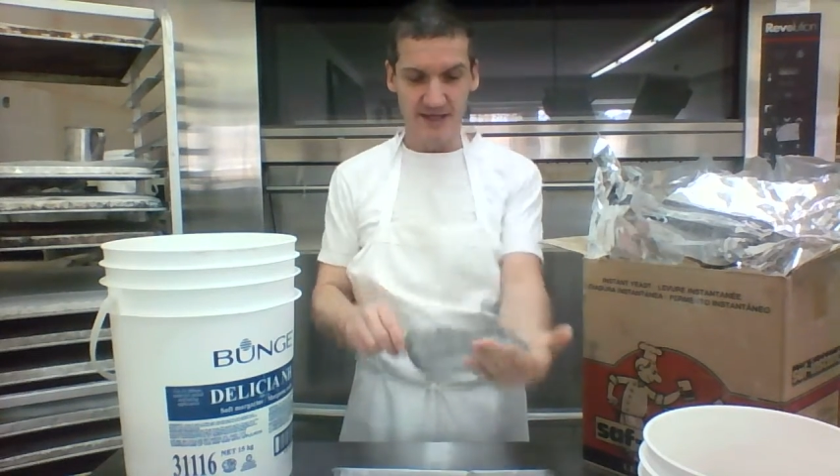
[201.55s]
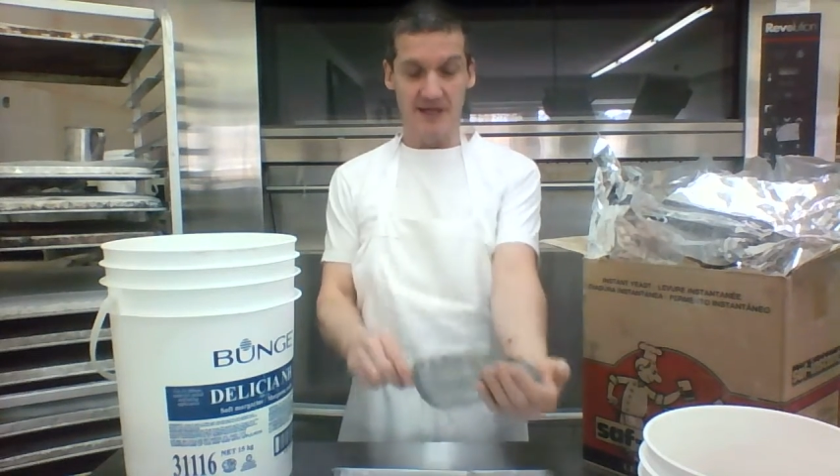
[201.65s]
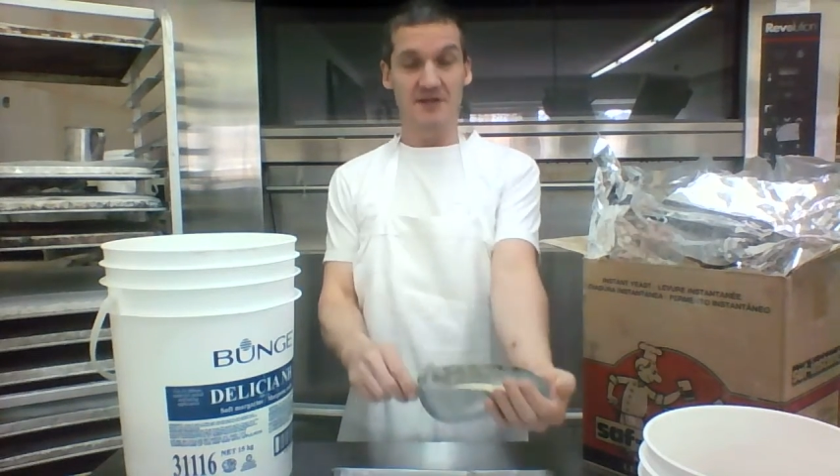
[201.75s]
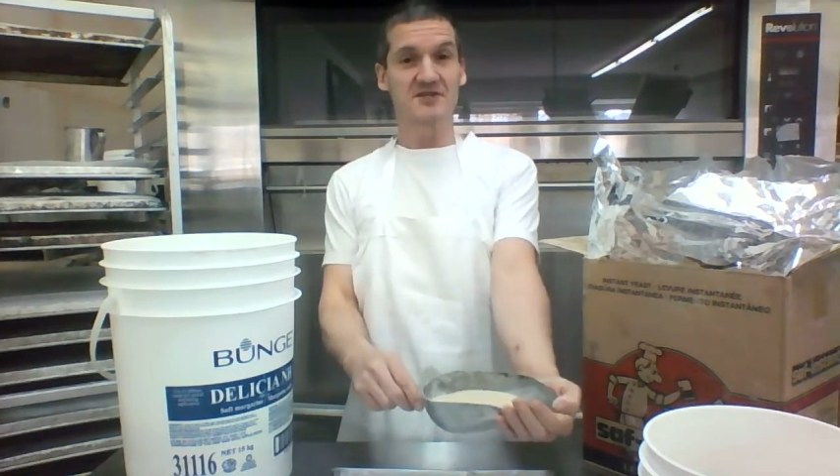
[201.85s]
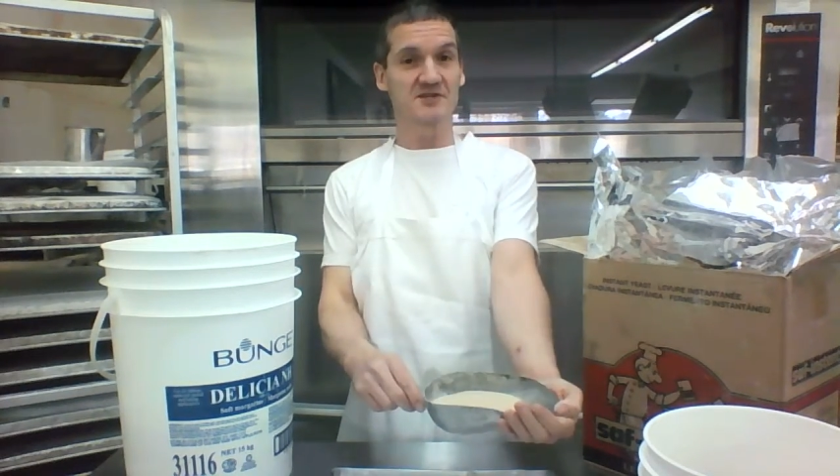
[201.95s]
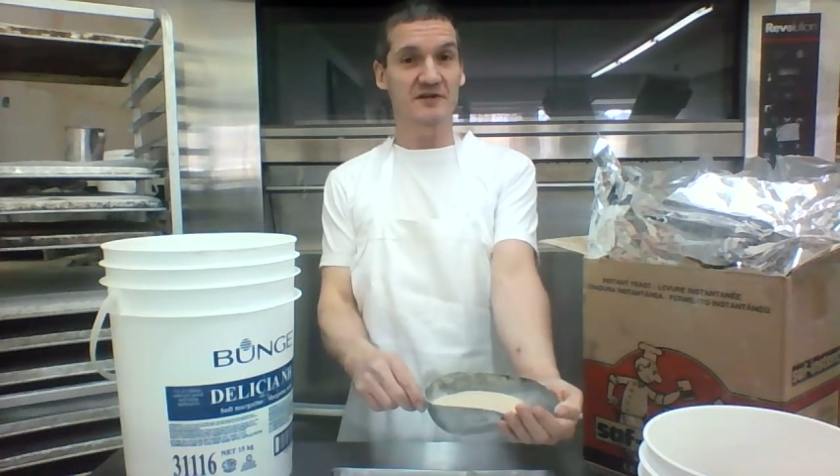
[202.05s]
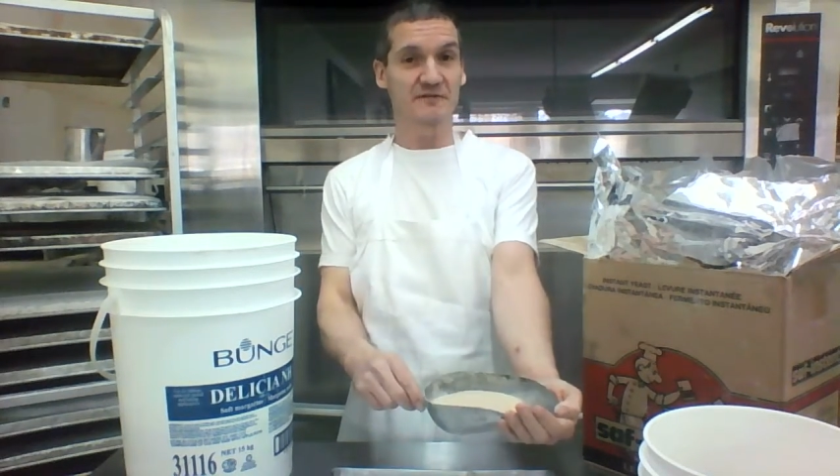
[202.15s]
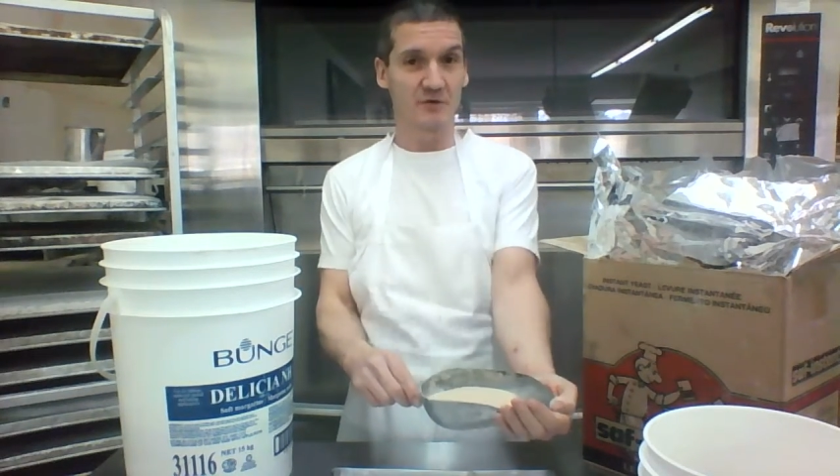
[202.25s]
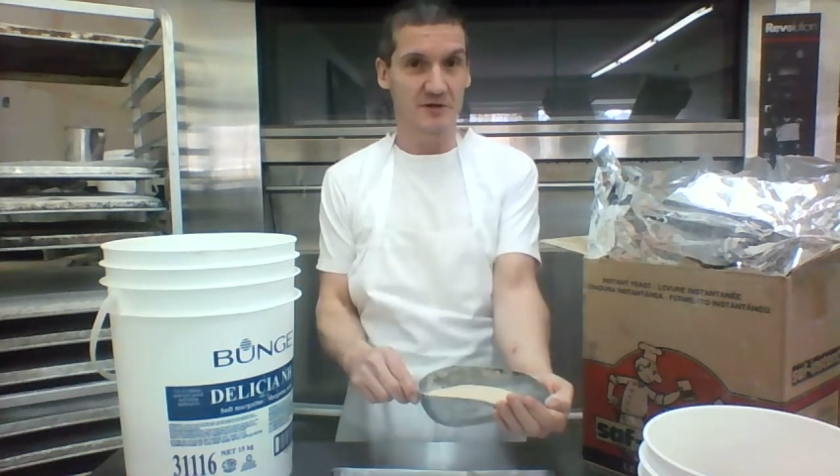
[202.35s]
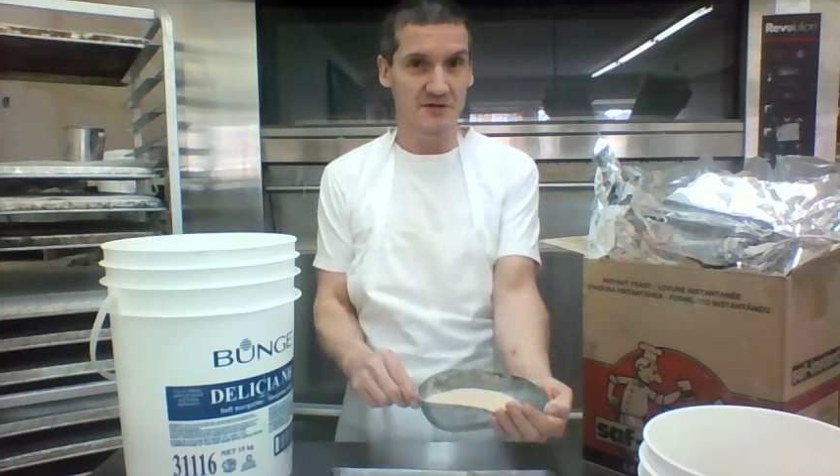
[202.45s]
And this
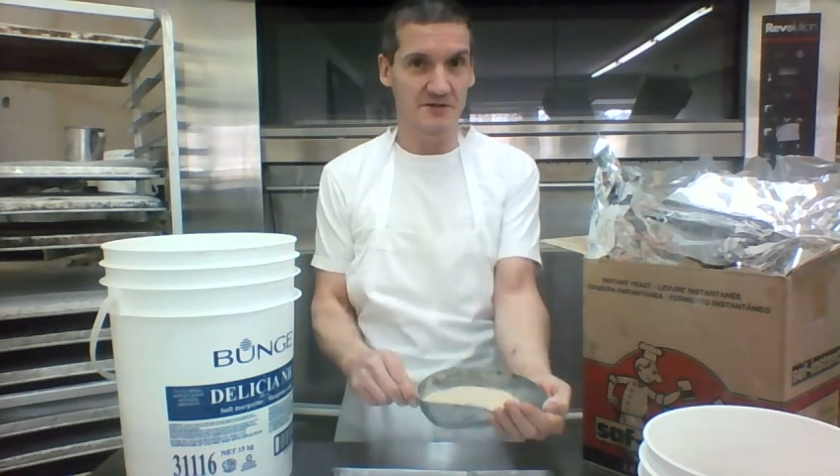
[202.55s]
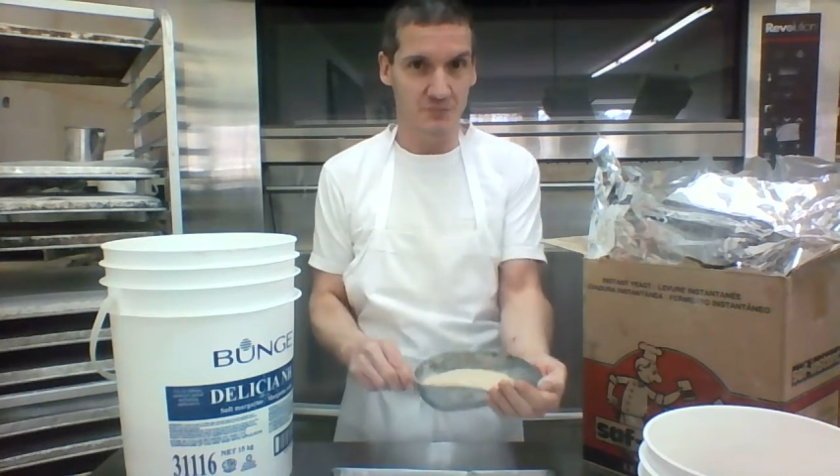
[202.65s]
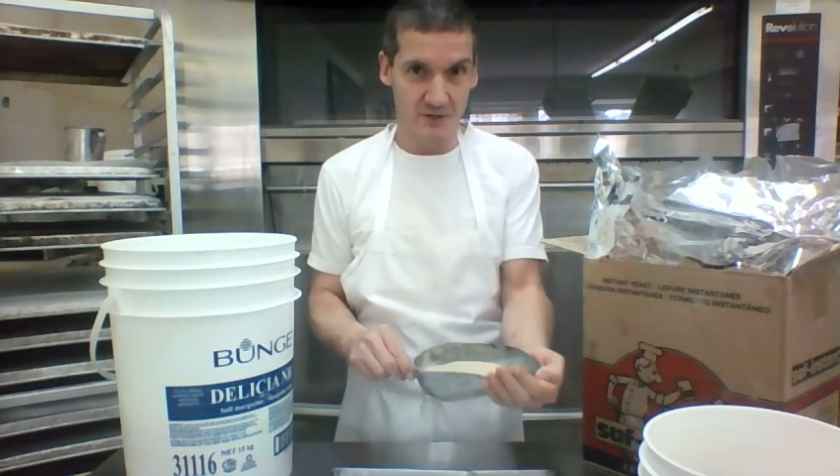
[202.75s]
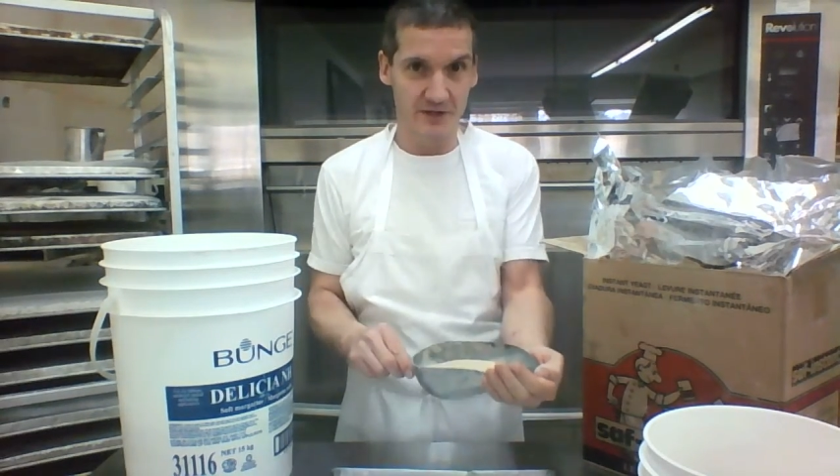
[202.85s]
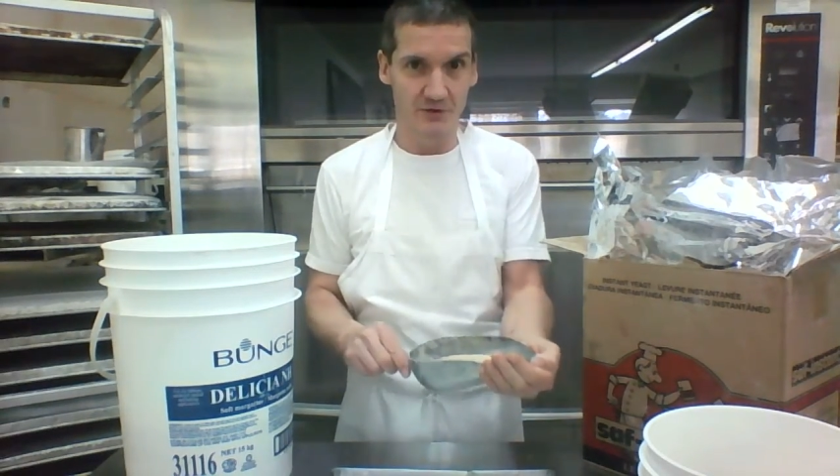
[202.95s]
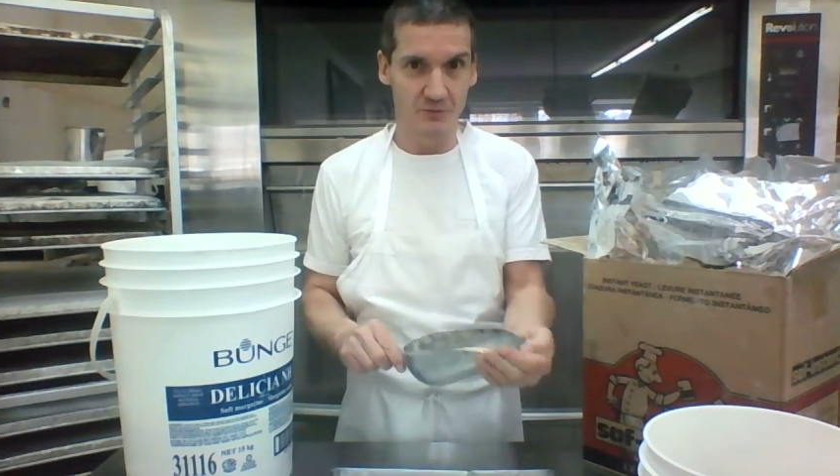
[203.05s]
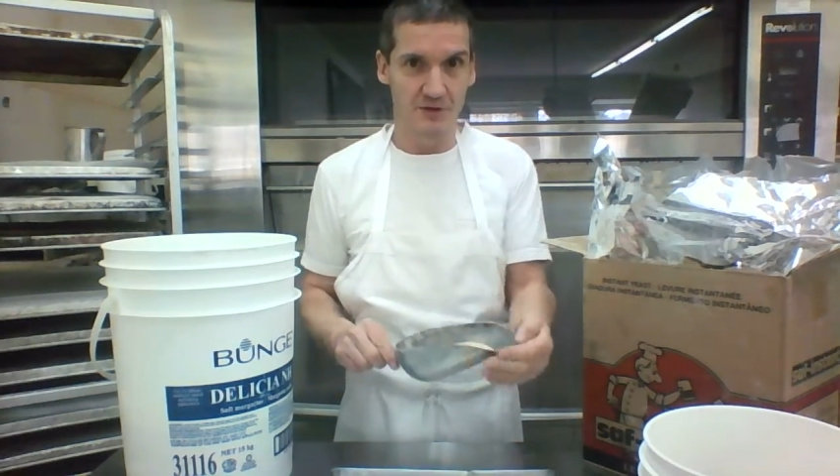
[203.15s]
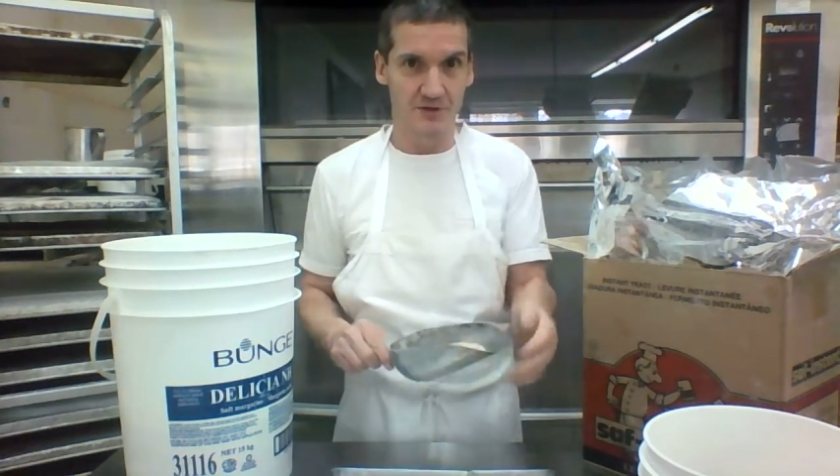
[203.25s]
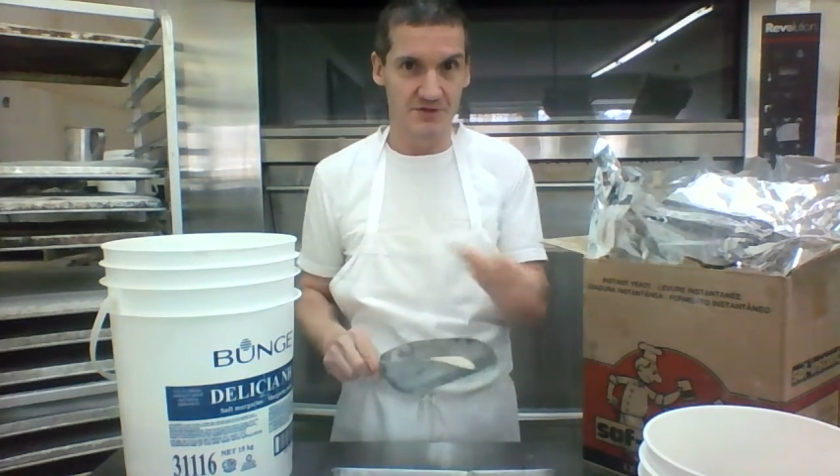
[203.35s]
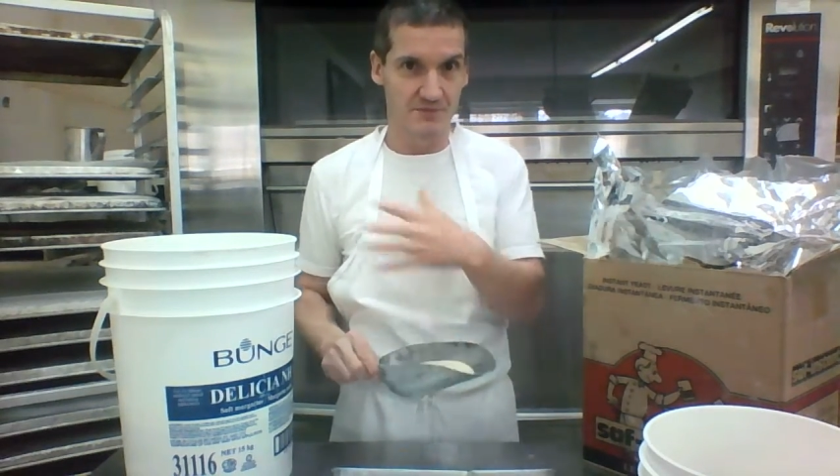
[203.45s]
stuff works. We know it
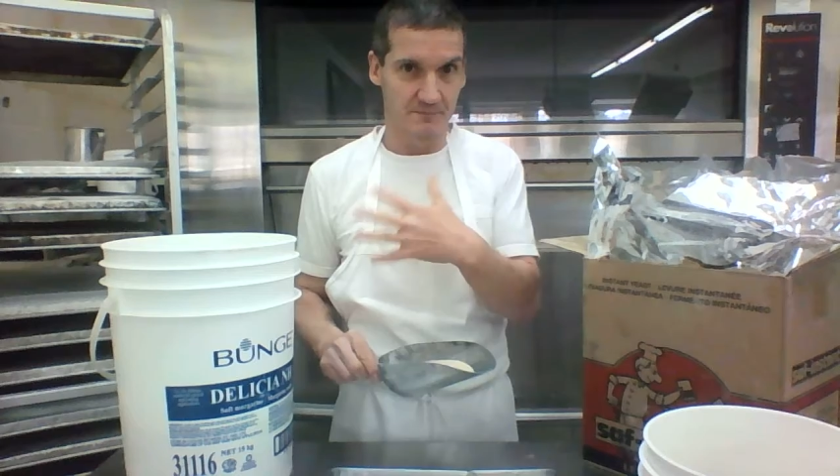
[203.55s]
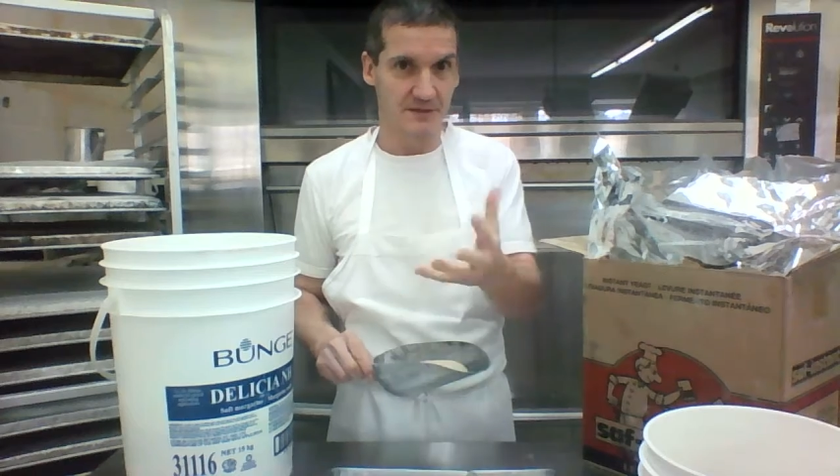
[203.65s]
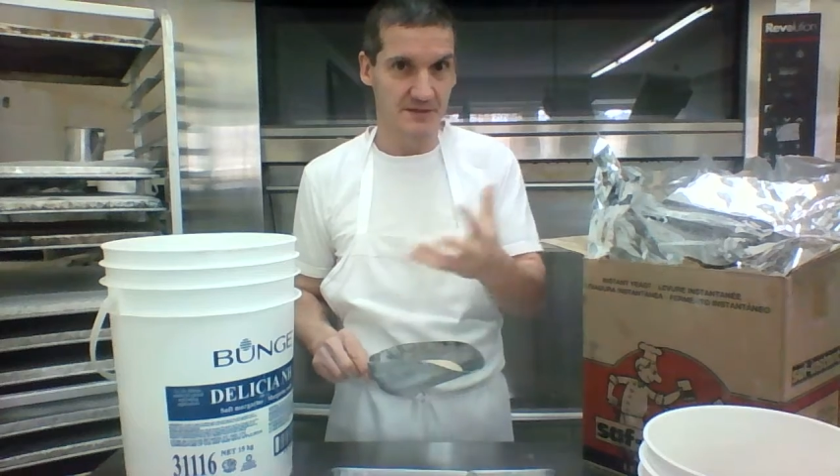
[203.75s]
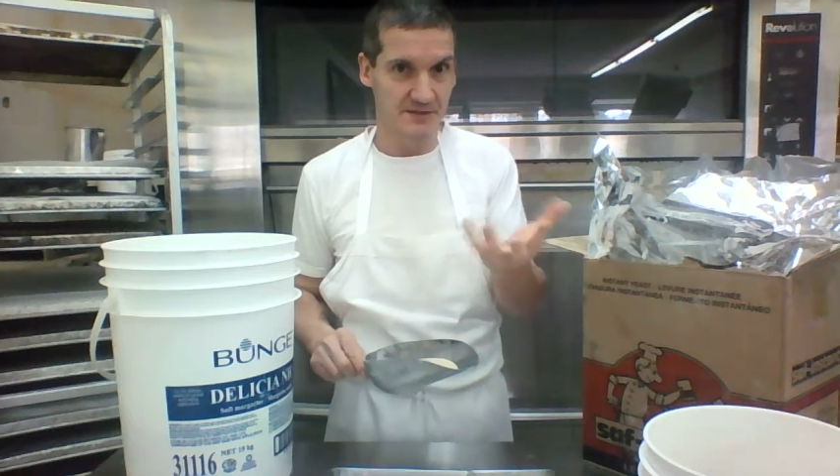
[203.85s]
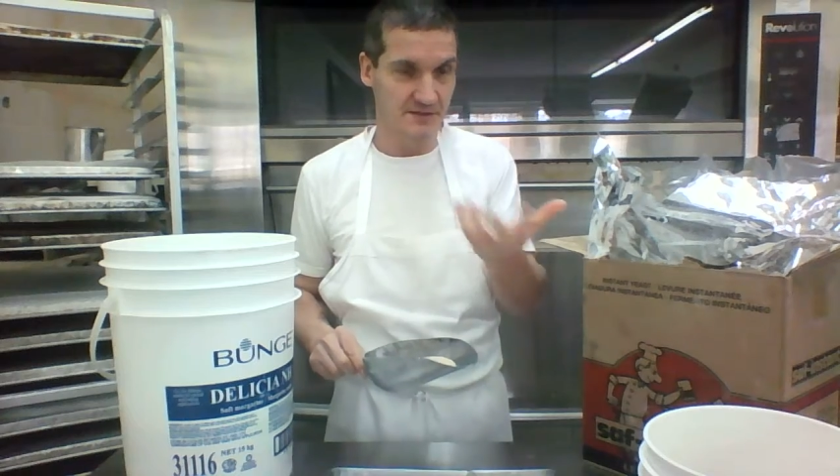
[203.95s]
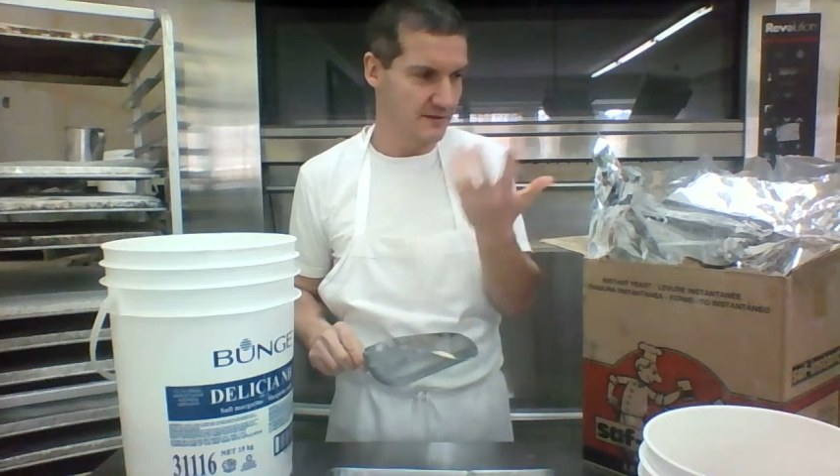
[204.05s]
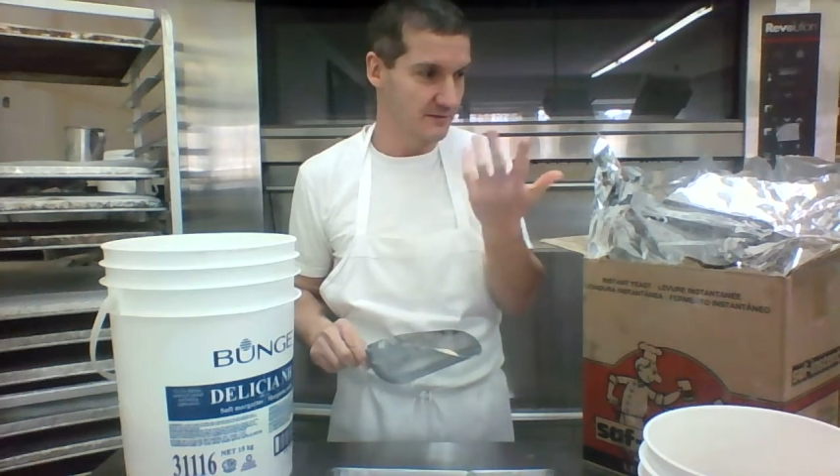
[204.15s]
works because